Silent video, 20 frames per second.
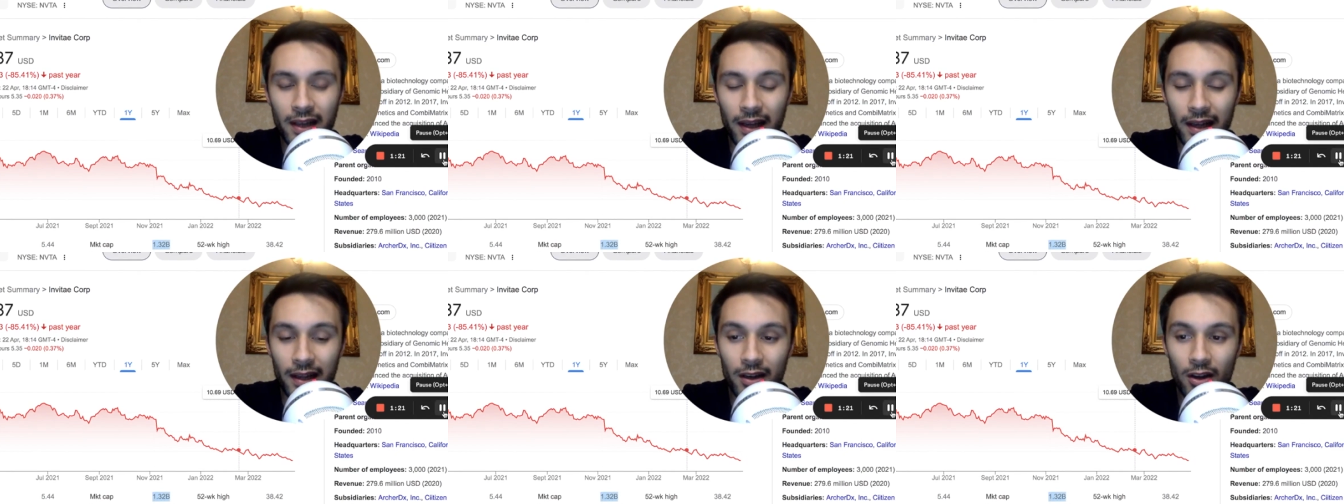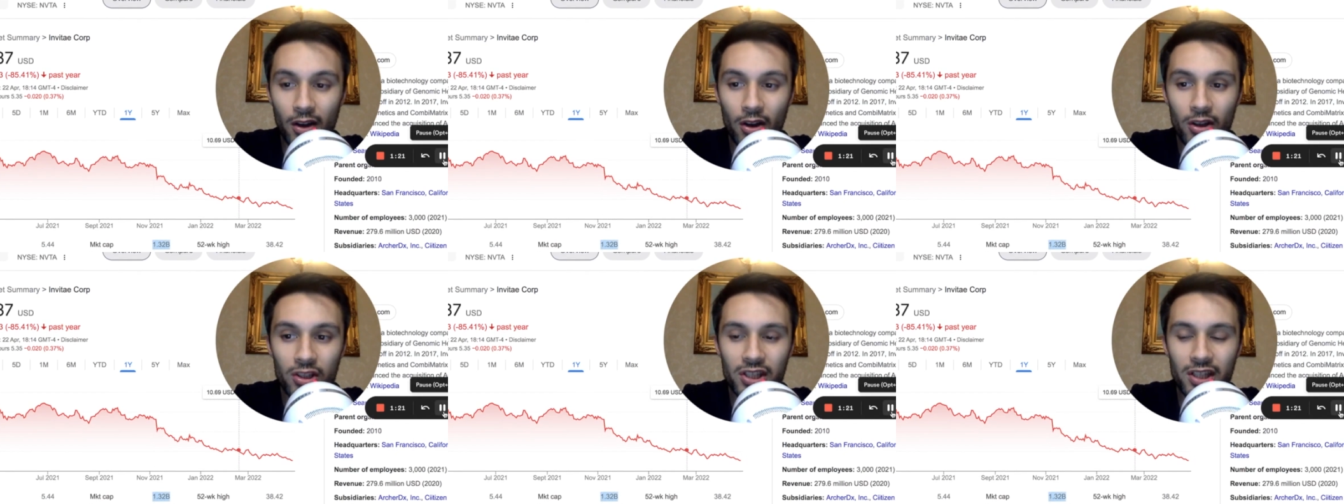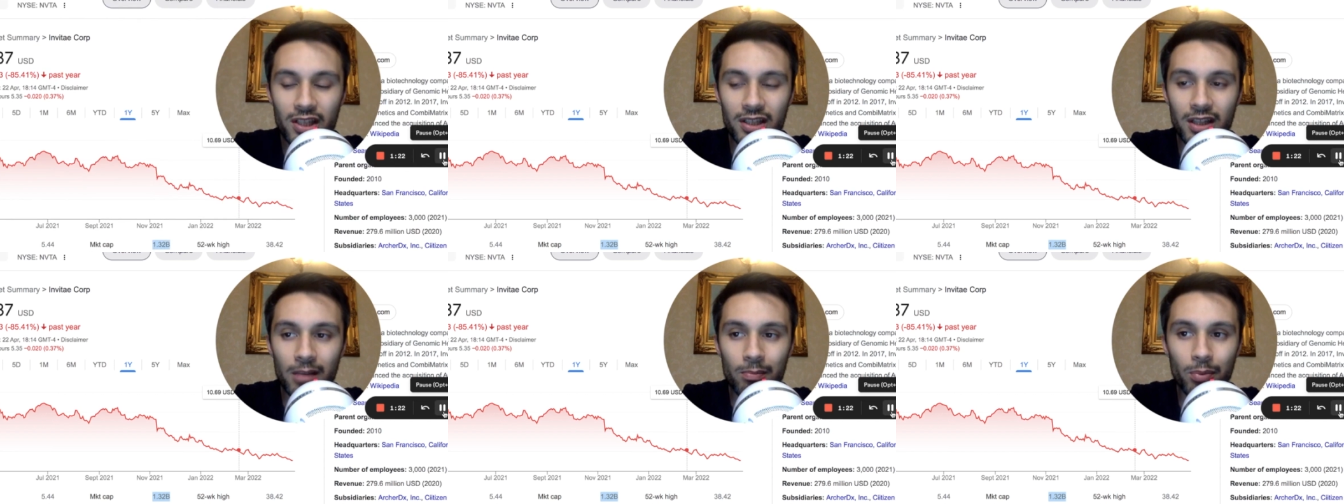and
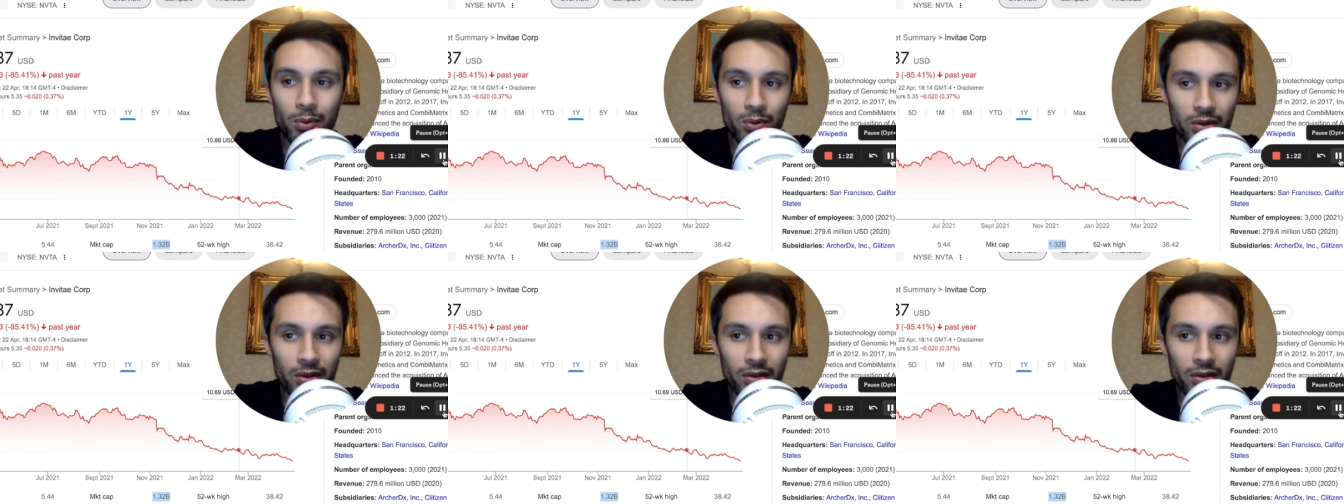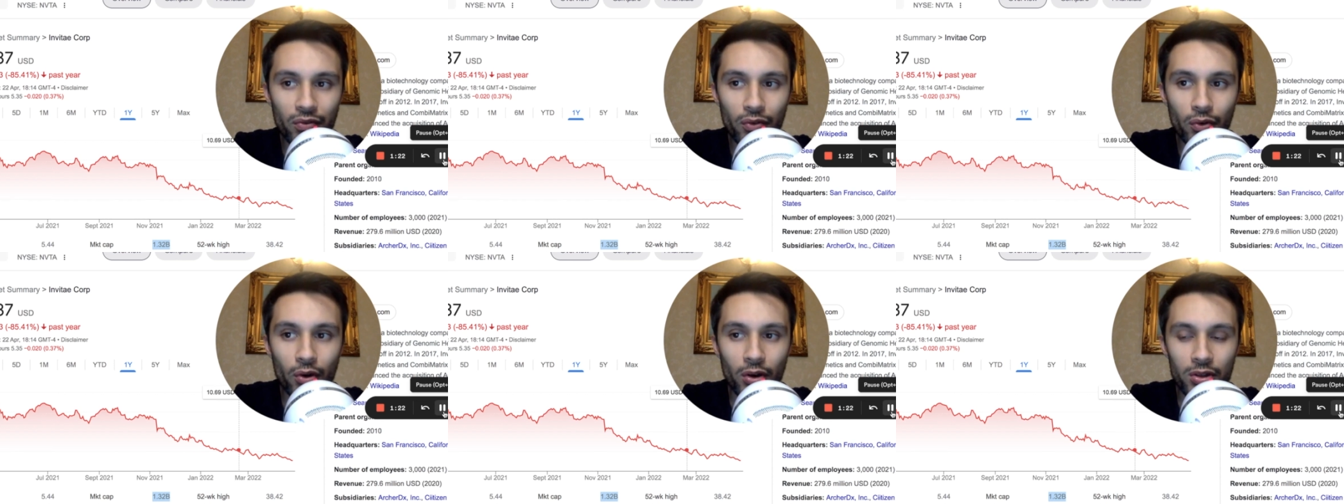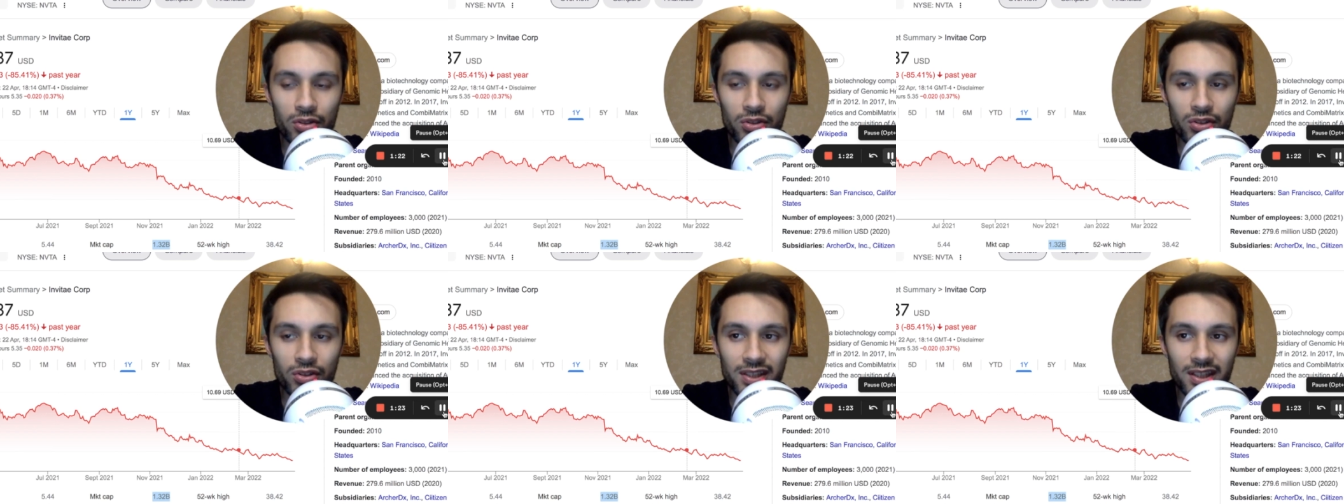last year they pulled in
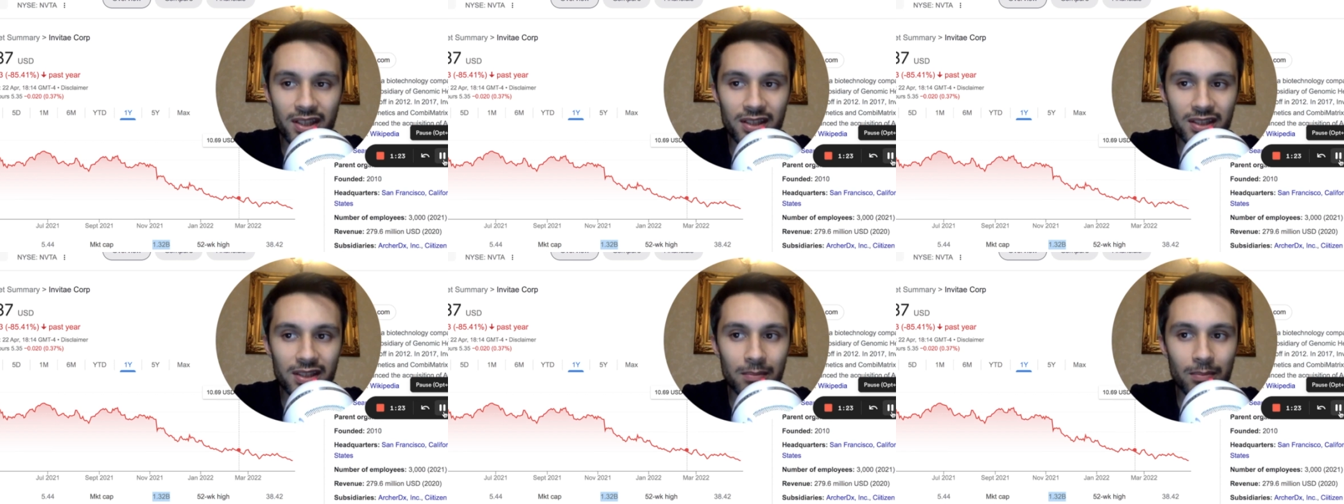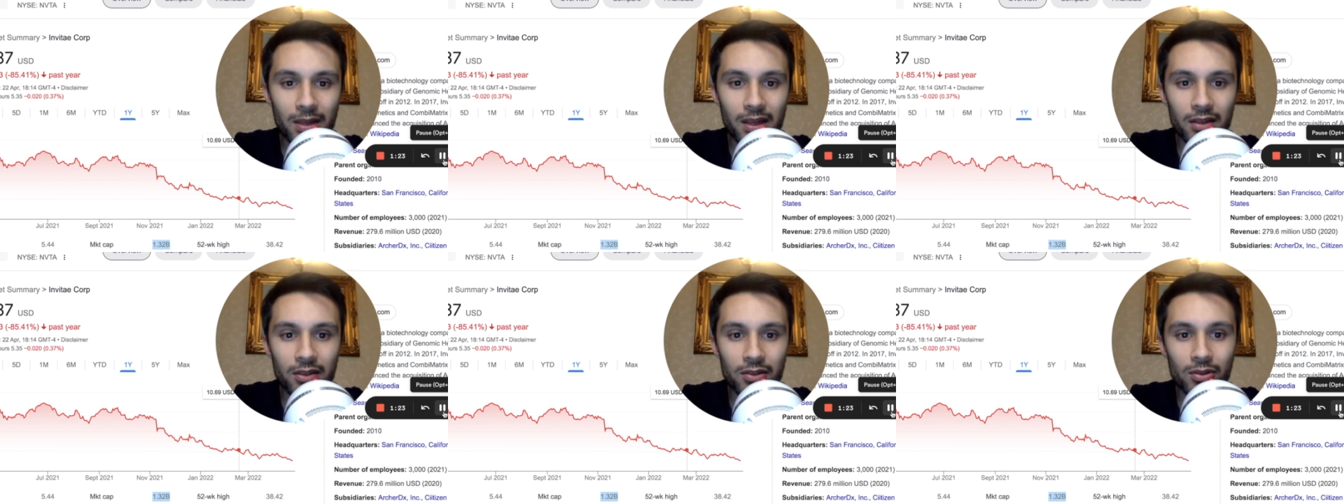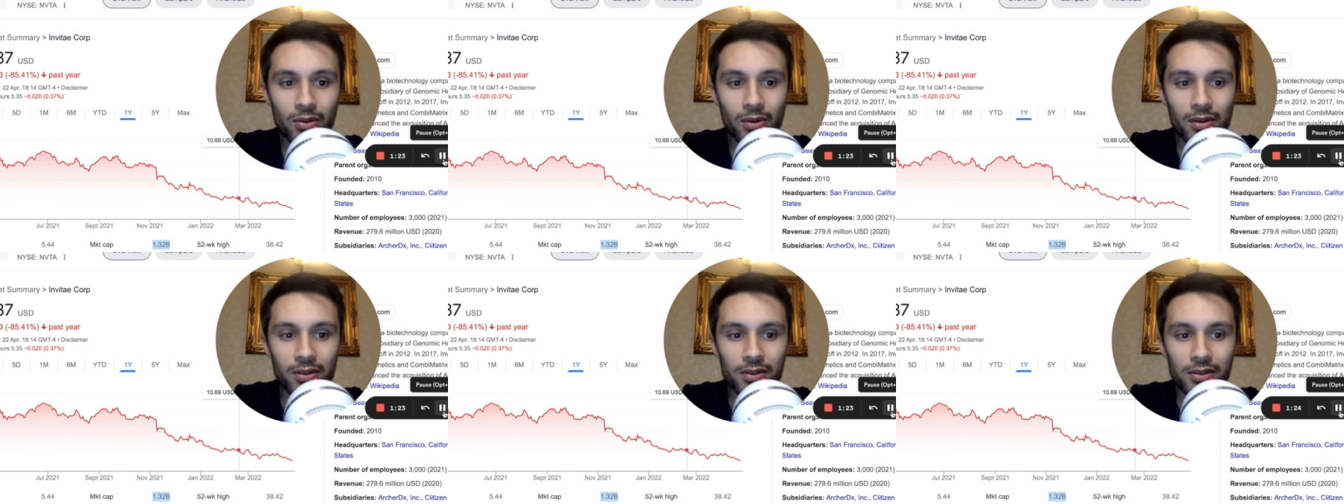$460
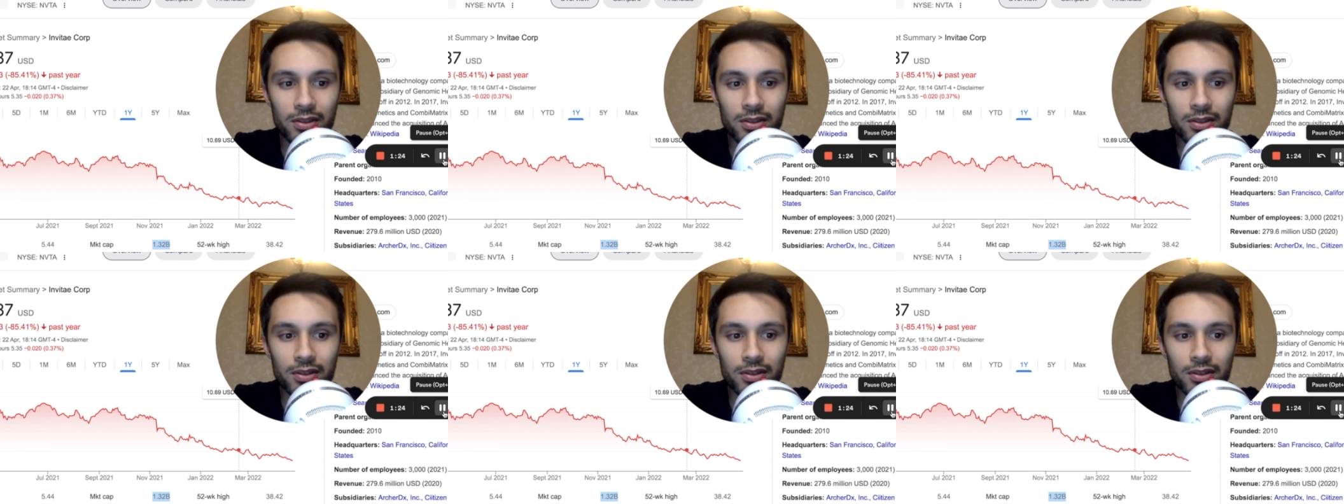million.